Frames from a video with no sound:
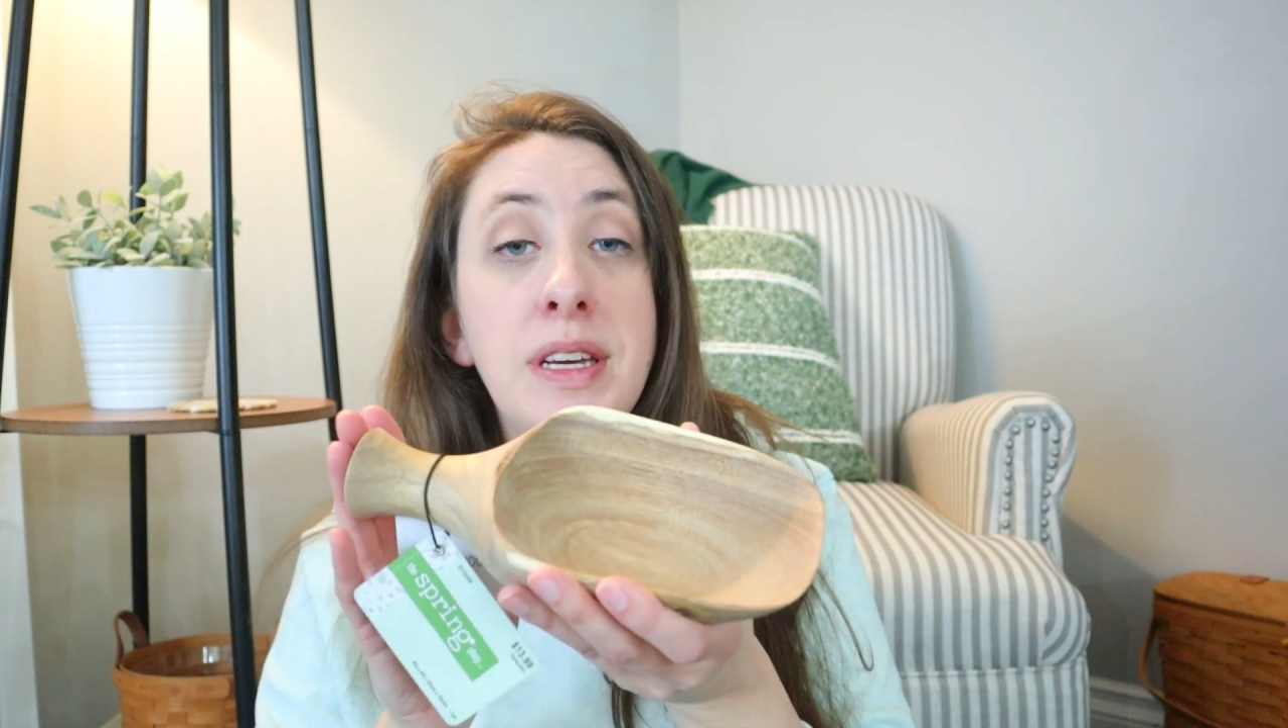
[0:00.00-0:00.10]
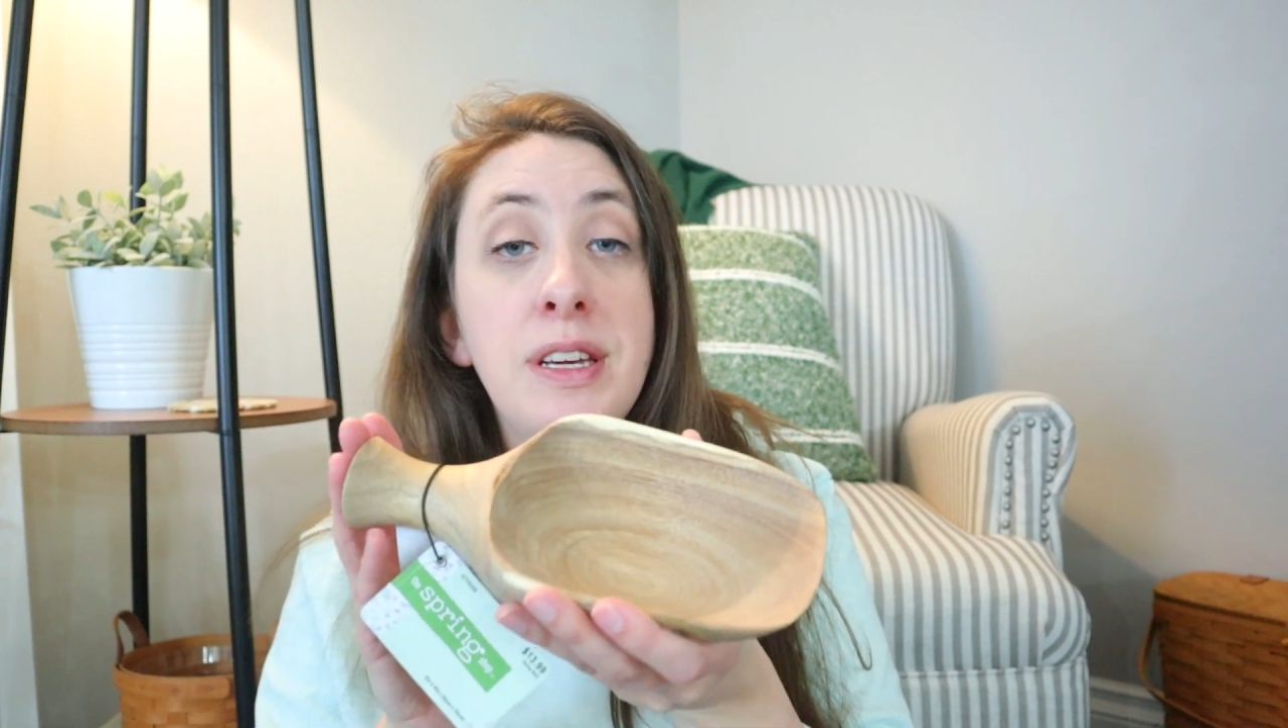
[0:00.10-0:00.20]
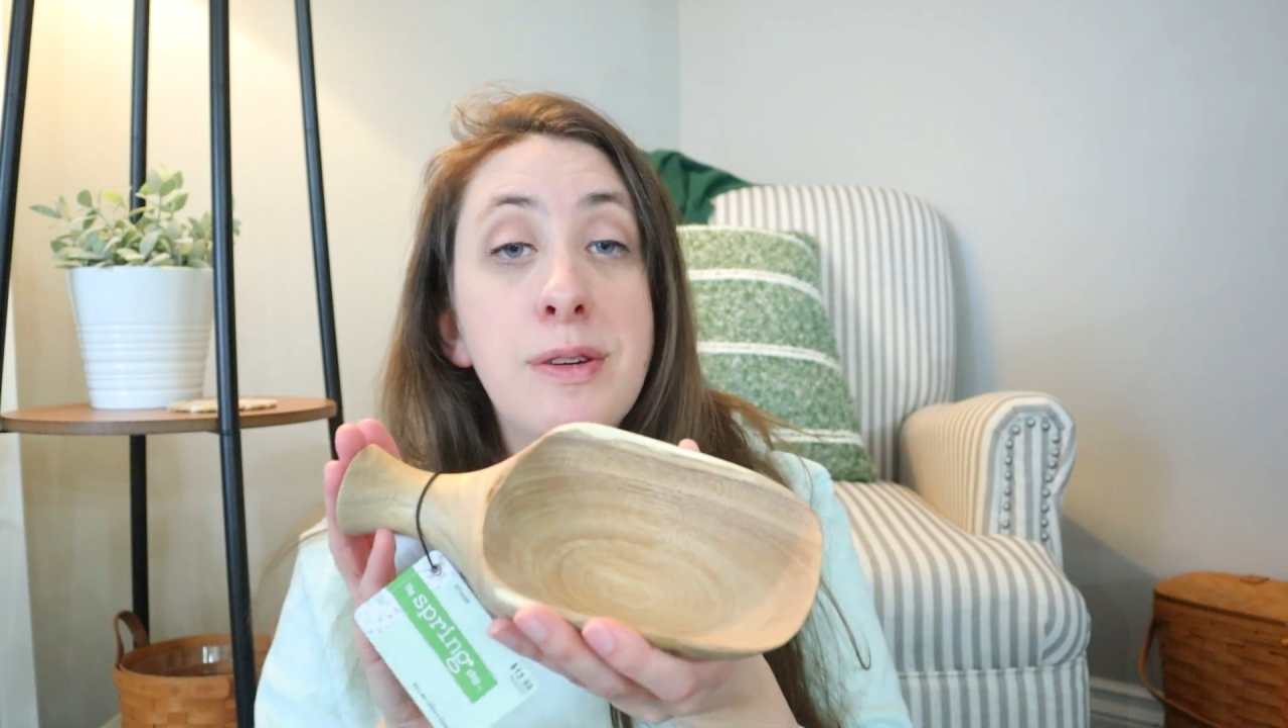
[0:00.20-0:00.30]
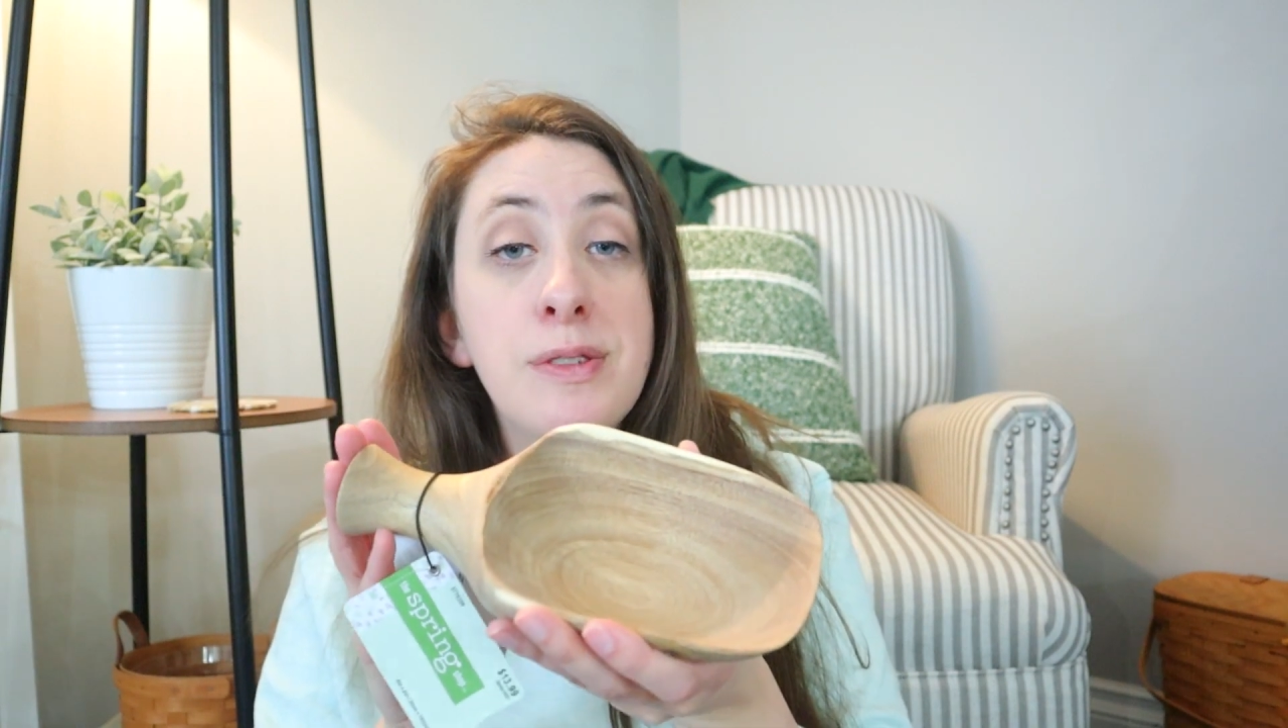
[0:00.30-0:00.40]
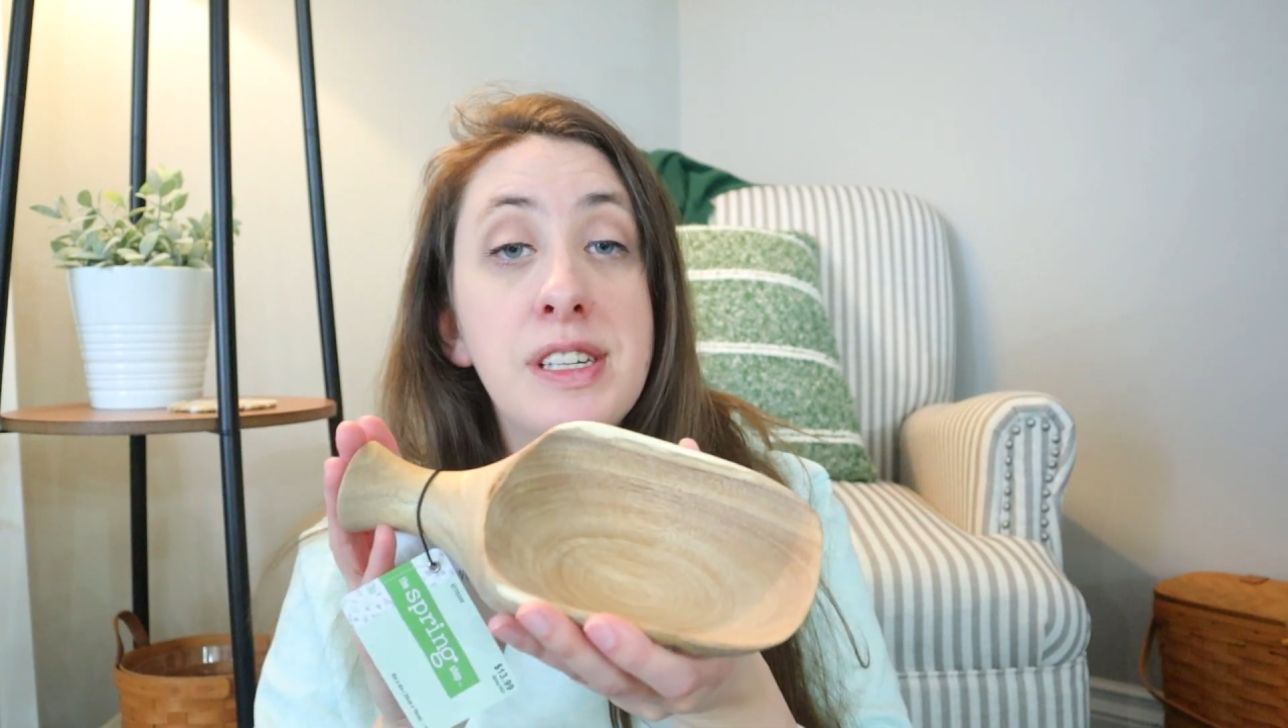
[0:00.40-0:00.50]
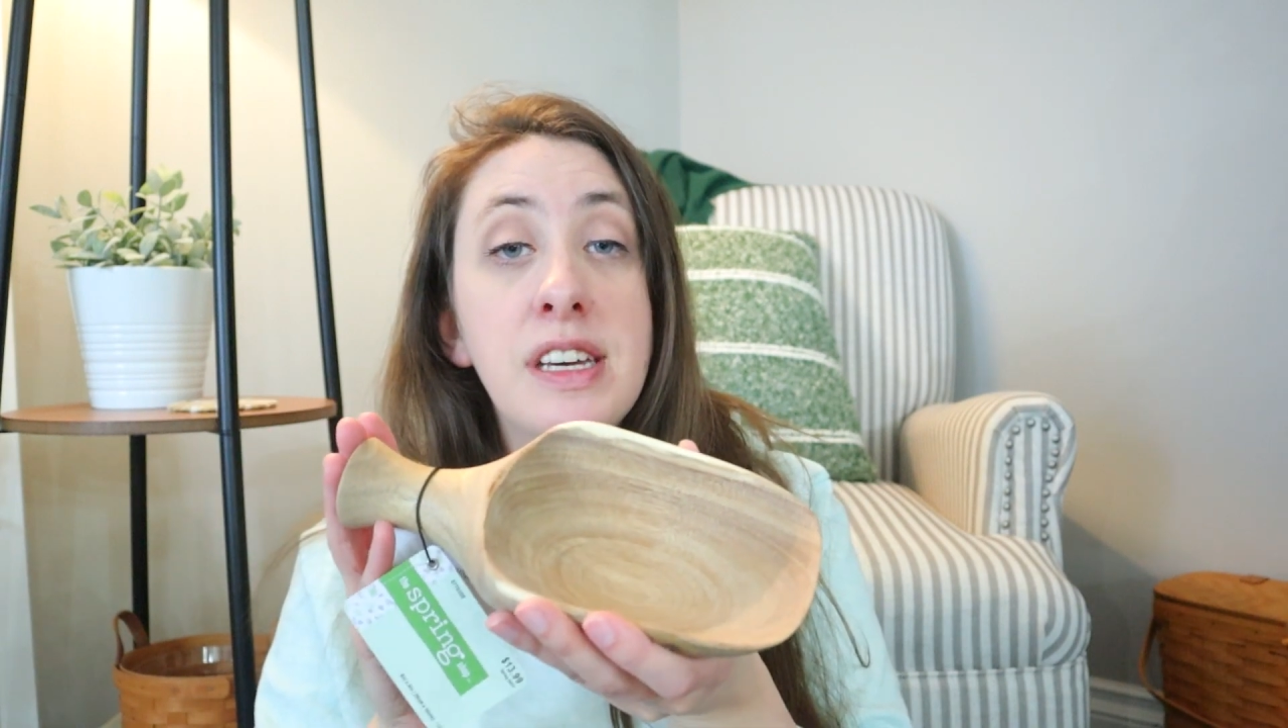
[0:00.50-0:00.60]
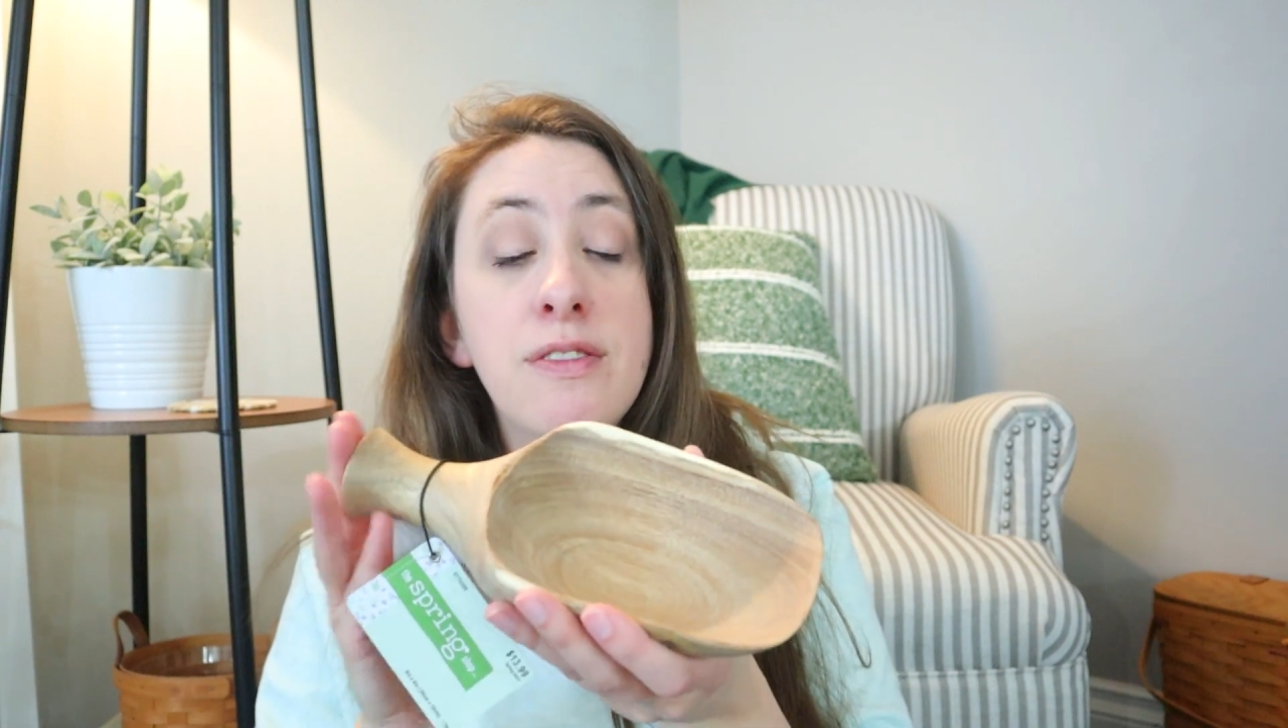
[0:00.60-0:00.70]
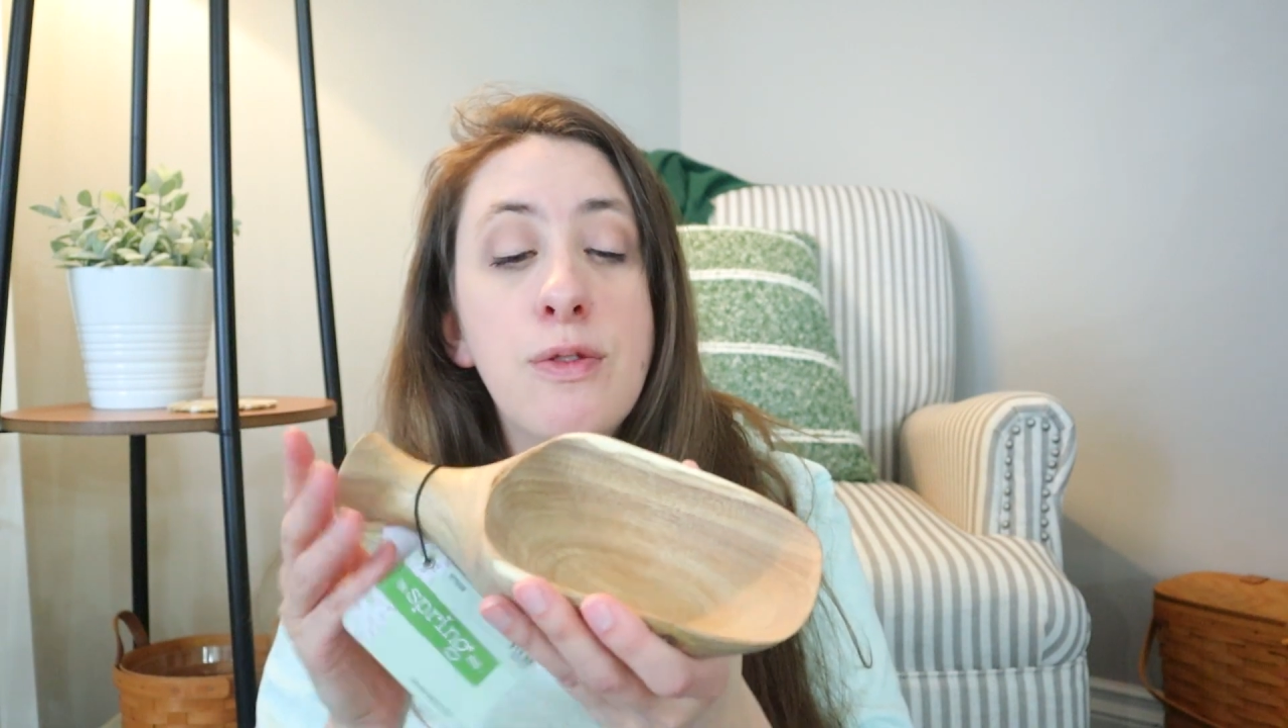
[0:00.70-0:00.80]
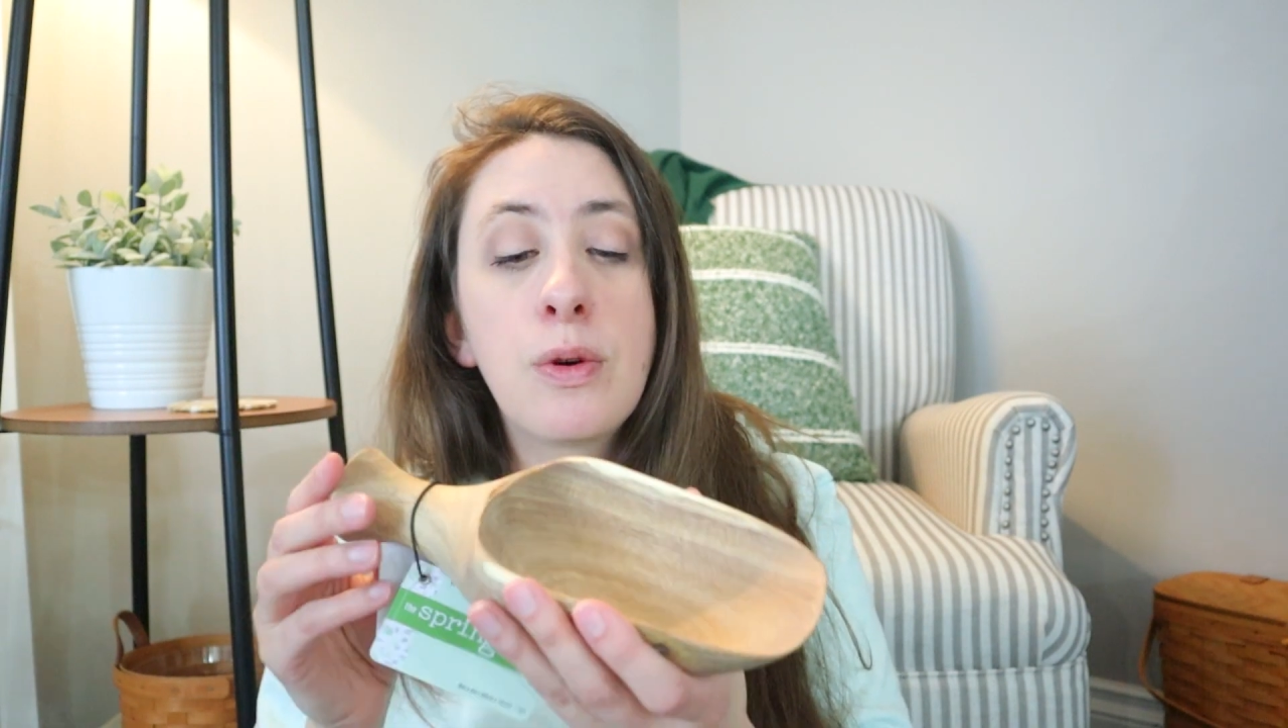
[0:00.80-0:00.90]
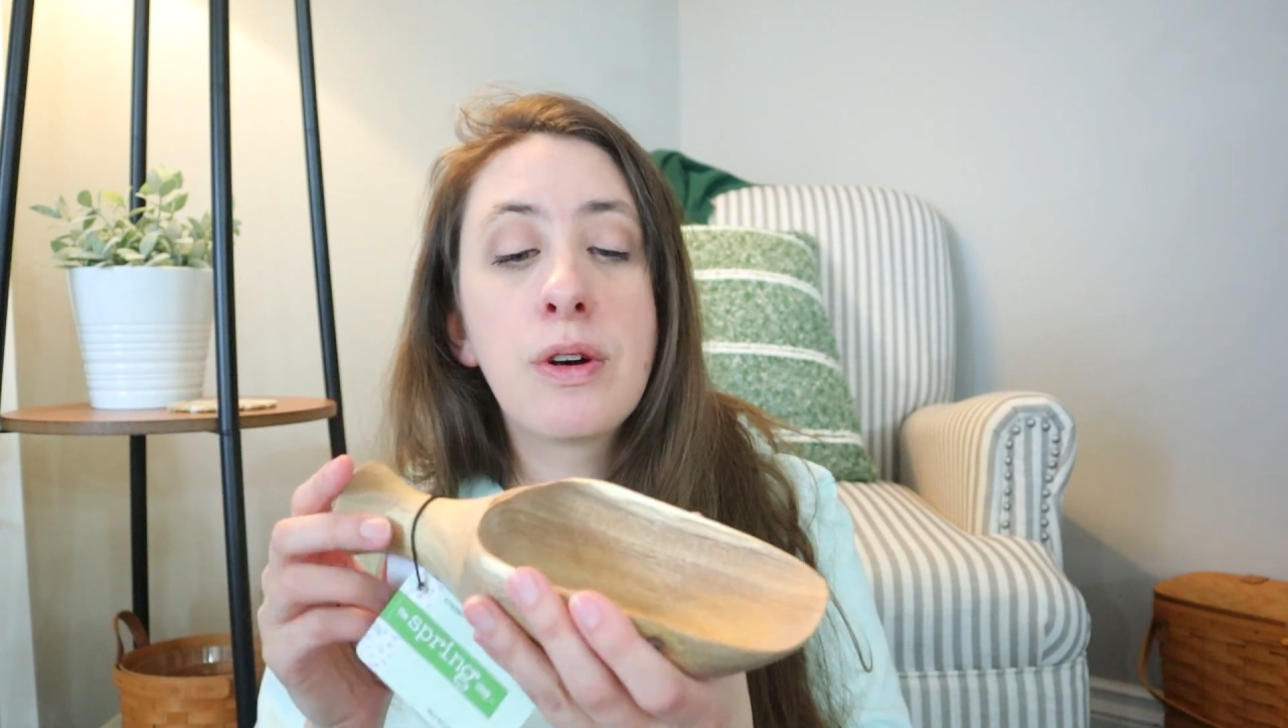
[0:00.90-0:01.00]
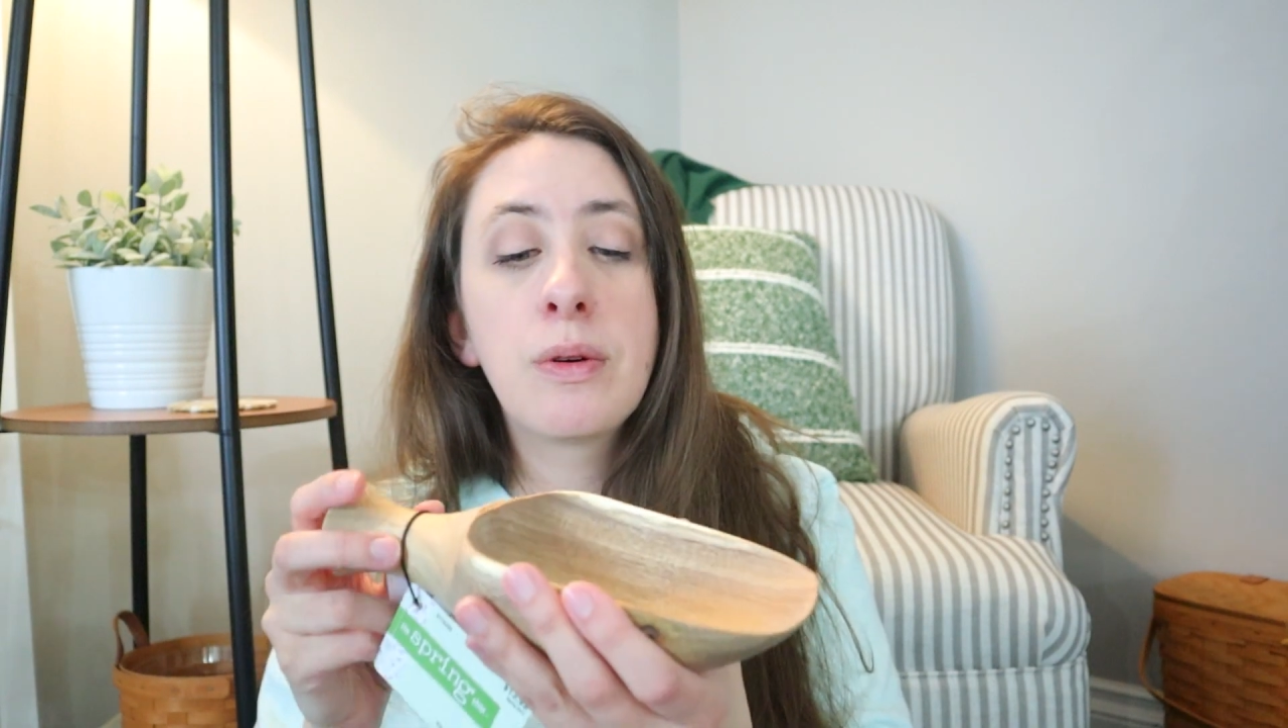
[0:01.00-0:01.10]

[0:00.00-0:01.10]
using it for,